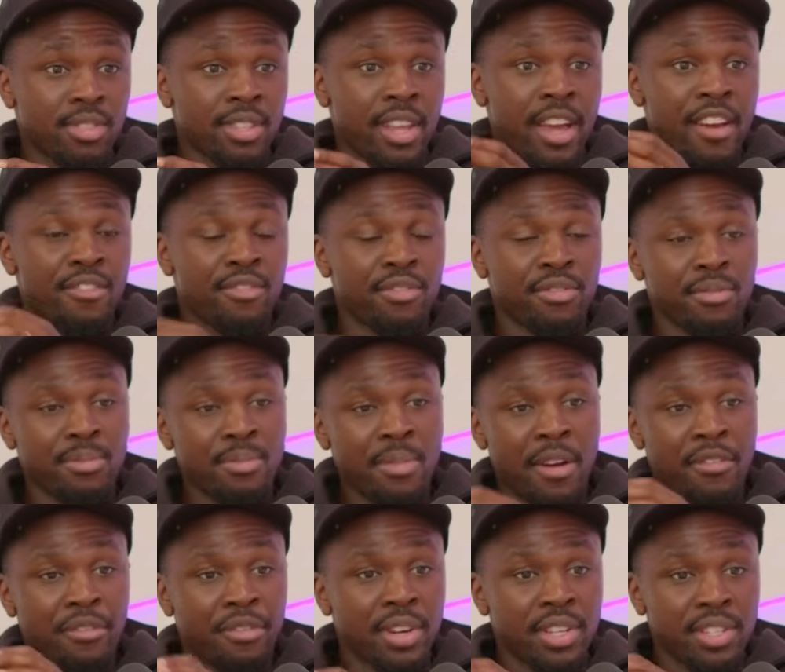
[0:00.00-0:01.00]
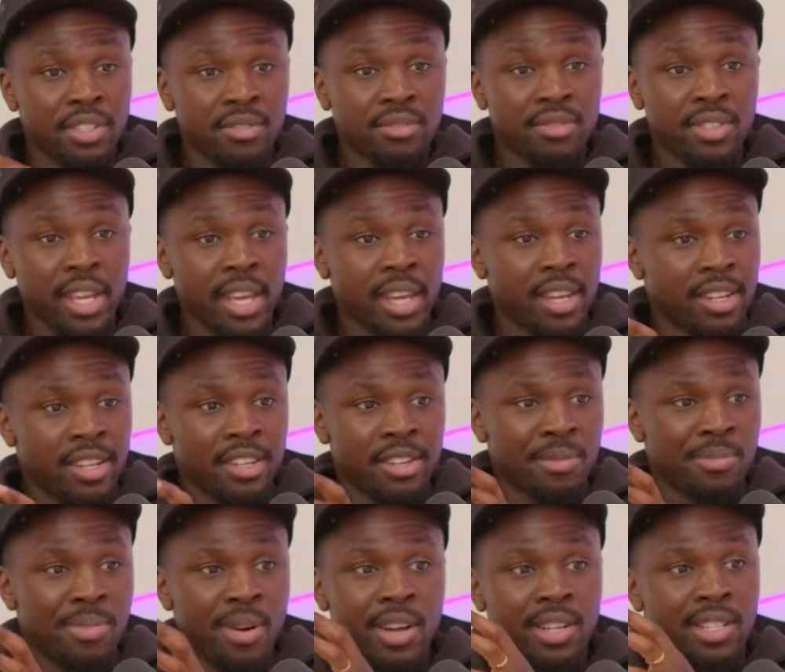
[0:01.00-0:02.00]
that my friends have dated in the
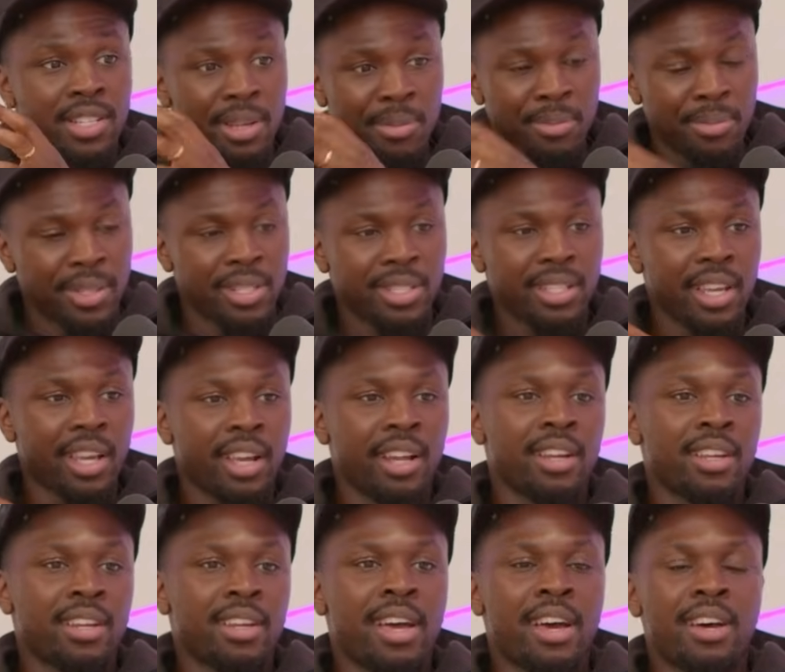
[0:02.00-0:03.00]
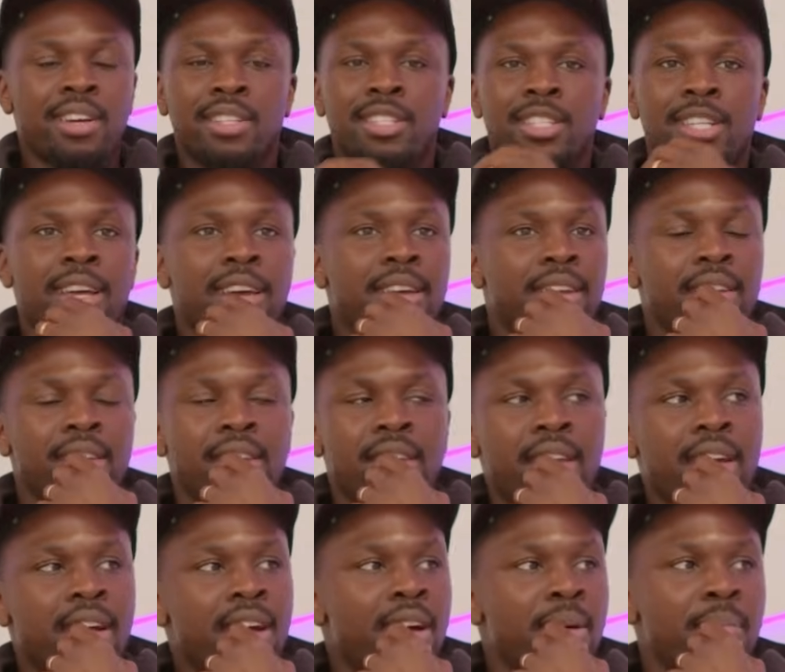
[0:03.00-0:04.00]
past in particular that I was like,
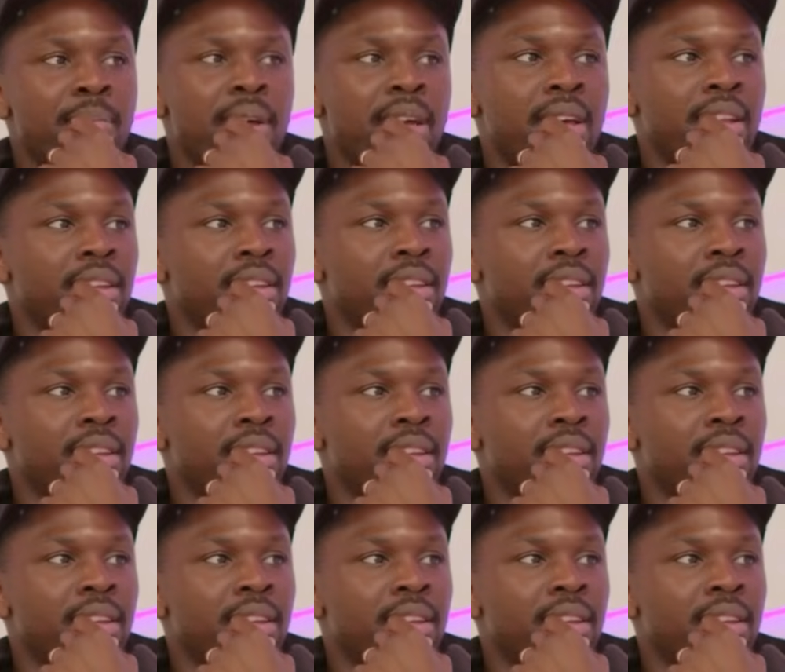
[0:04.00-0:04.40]
nah, man.